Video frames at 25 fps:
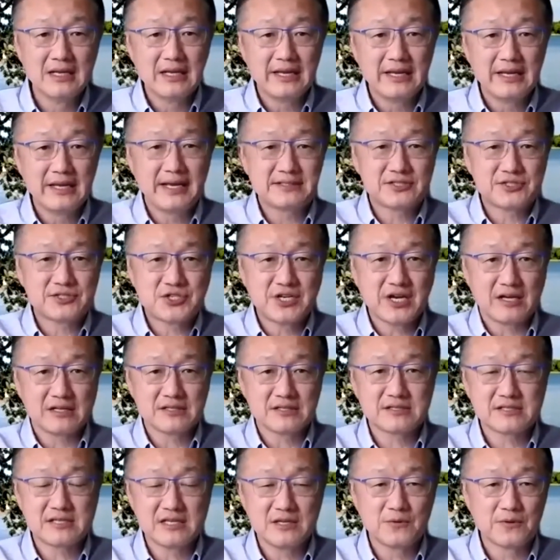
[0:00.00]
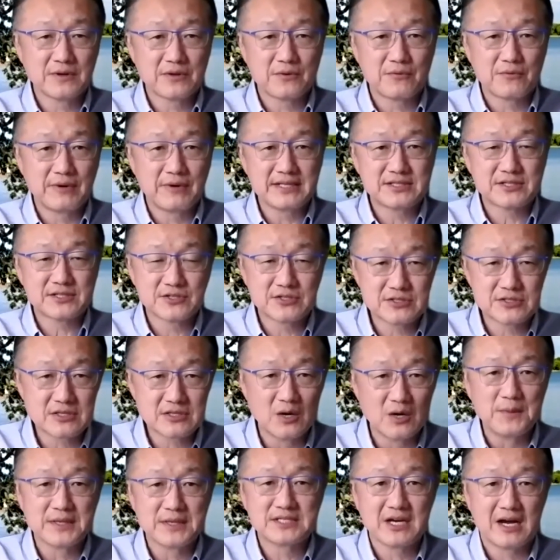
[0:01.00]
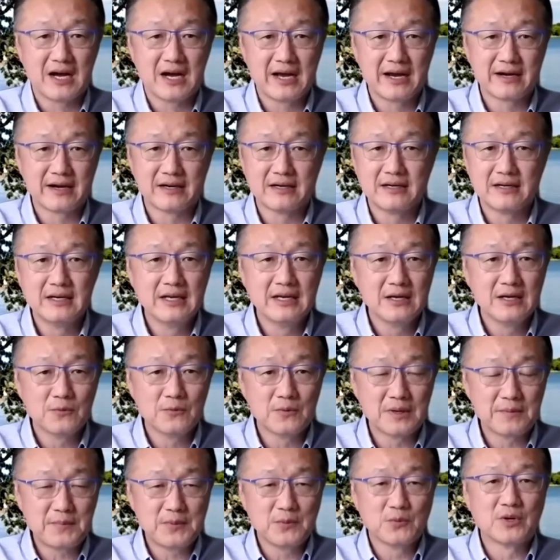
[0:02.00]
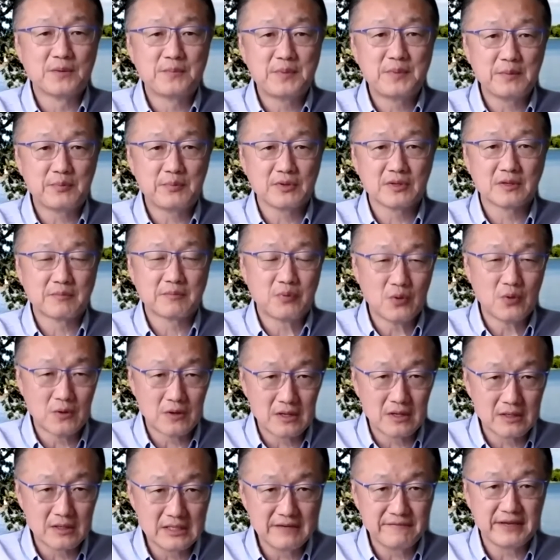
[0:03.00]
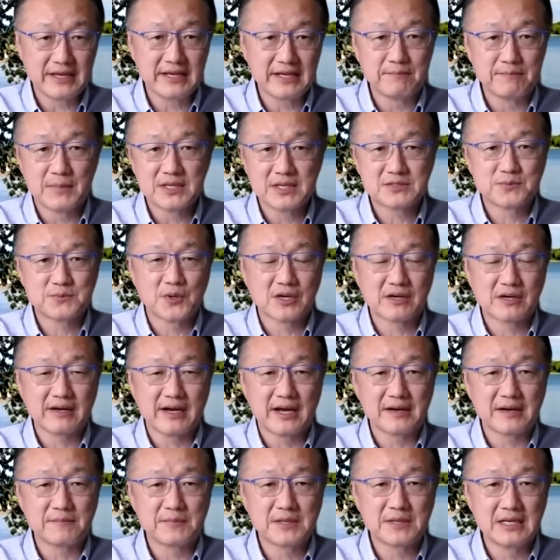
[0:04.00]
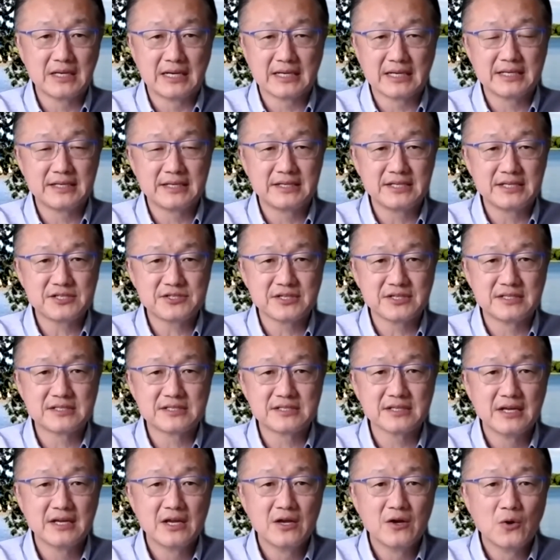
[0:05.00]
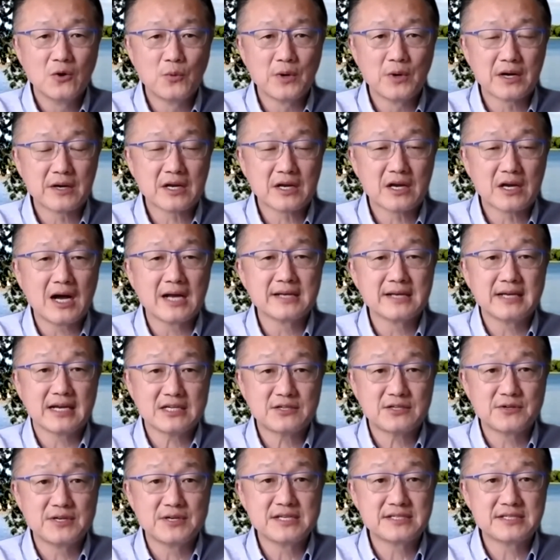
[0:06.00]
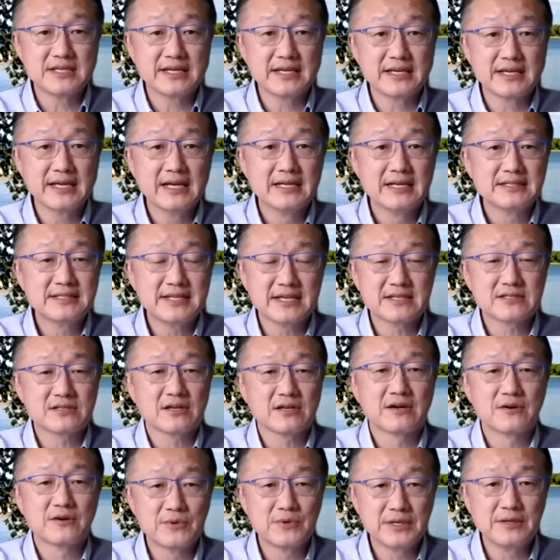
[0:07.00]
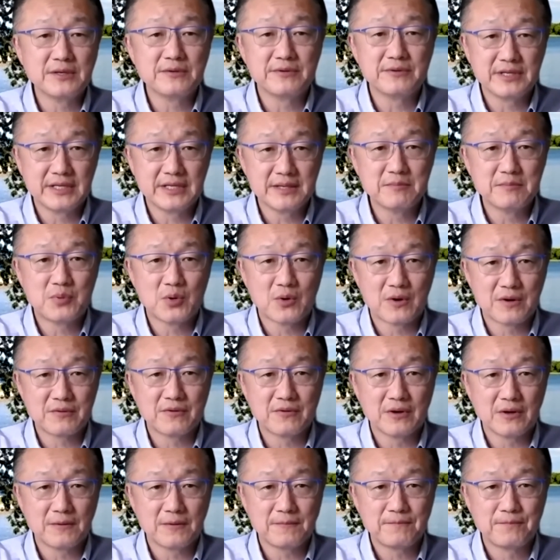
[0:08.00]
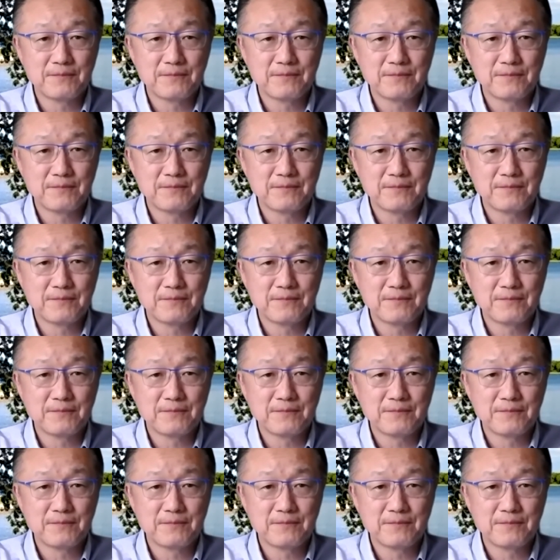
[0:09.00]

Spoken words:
It's Chelsea where the rates are so much higher, where people are poorer, living in much more crowded conditions, where contact tracing takes on a really, really important role.